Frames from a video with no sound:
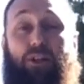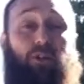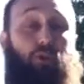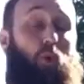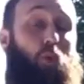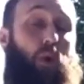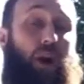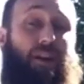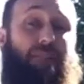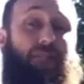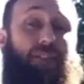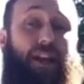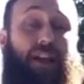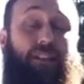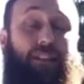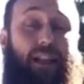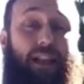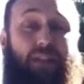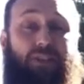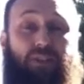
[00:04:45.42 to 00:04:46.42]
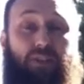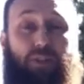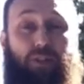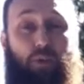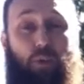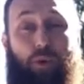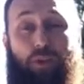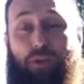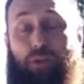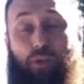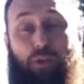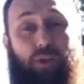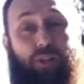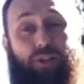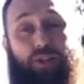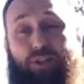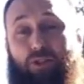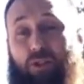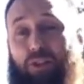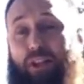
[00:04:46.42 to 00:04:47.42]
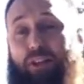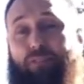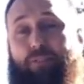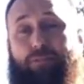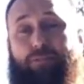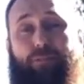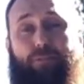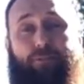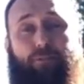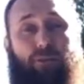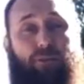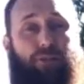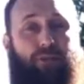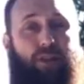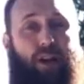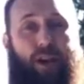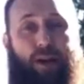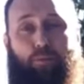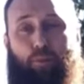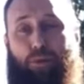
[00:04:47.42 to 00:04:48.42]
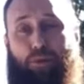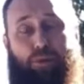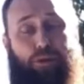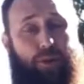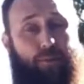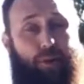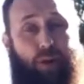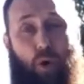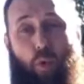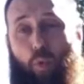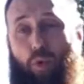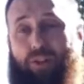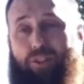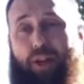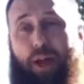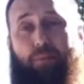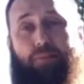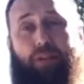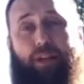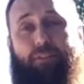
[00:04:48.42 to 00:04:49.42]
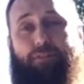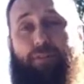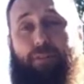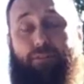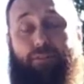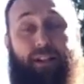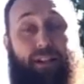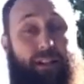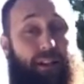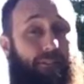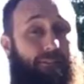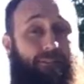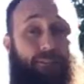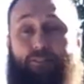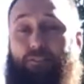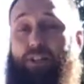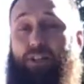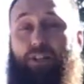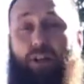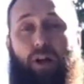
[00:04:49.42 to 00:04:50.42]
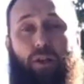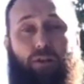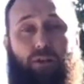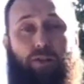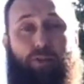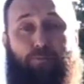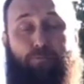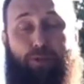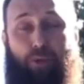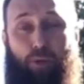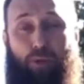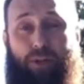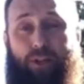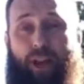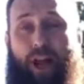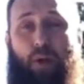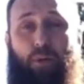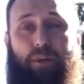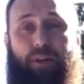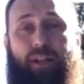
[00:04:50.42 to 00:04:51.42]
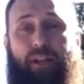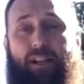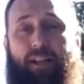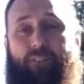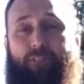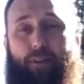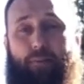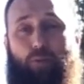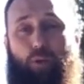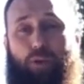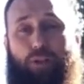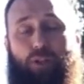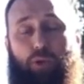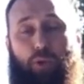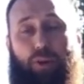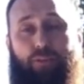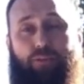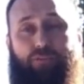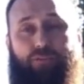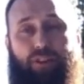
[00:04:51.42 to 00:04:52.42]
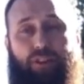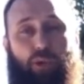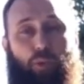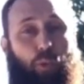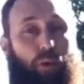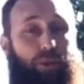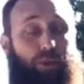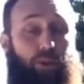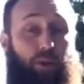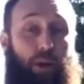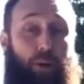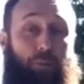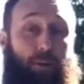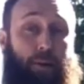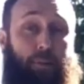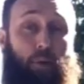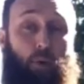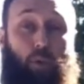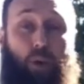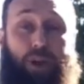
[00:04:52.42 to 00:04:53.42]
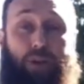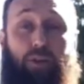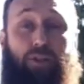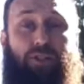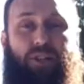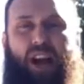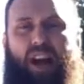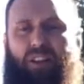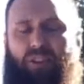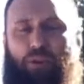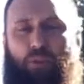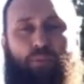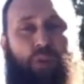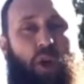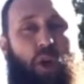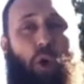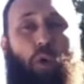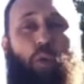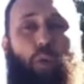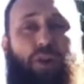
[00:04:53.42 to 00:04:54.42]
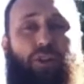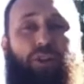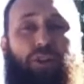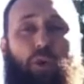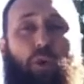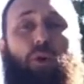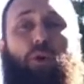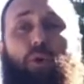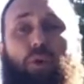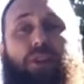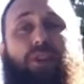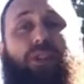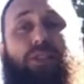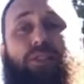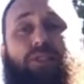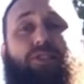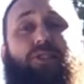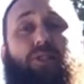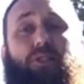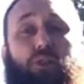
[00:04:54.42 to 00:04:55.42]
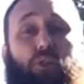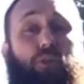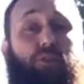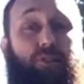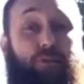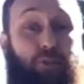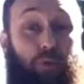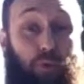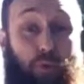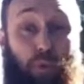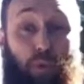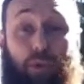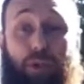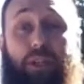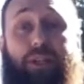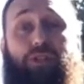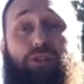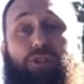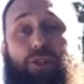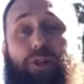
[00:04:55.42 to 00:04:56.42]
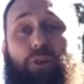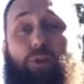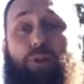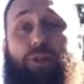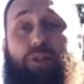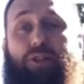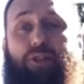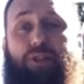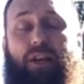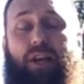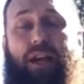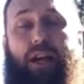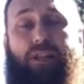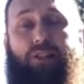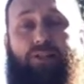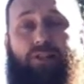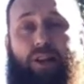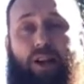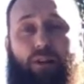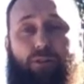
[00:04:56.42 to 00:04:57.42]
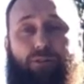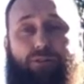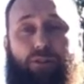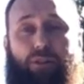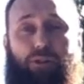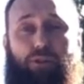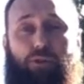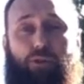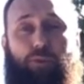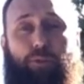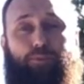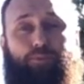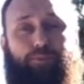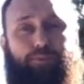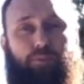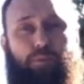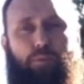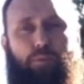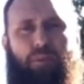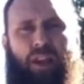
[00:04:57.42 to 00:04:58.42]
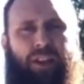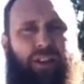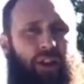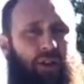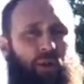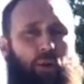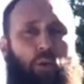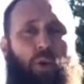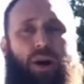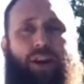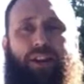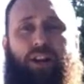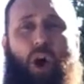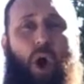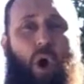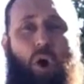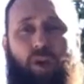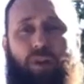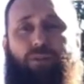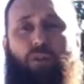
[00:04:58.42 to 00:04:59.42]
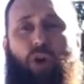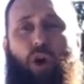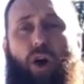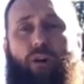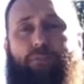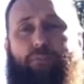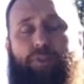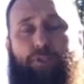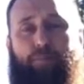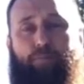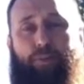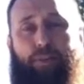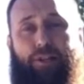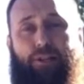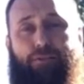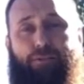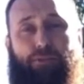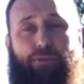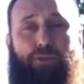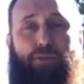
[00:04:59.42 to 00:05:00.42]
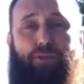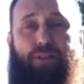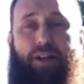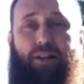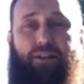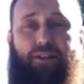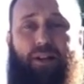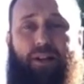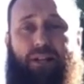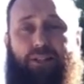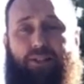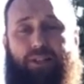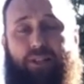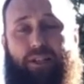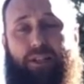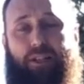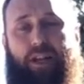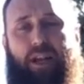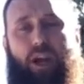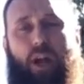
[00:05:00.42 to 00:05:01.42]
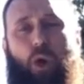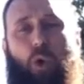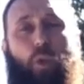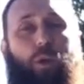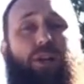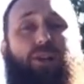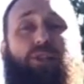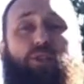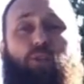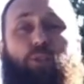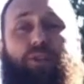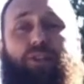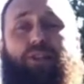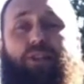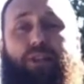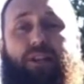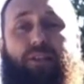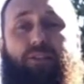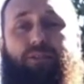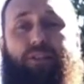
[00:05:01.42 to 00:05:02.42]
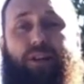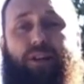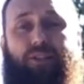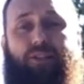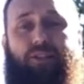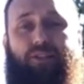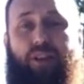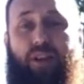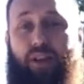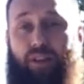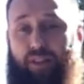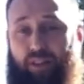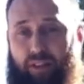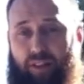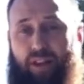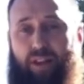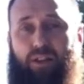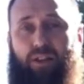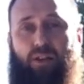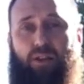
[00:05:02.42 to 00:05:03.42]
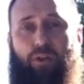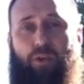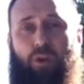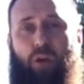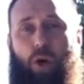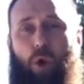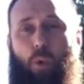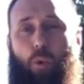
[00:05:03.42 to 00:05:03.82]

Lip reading: So wherever that lands on you, whether you're going to start giving for the first time, whether you're going to make a one-time gift of $50 between now and February 25th, whether you're going to become a regular tither, or whether you're going to consider doing something really generous and sacrificial and underwriting all of our office space for 2018, we just want to say in advance, thank you.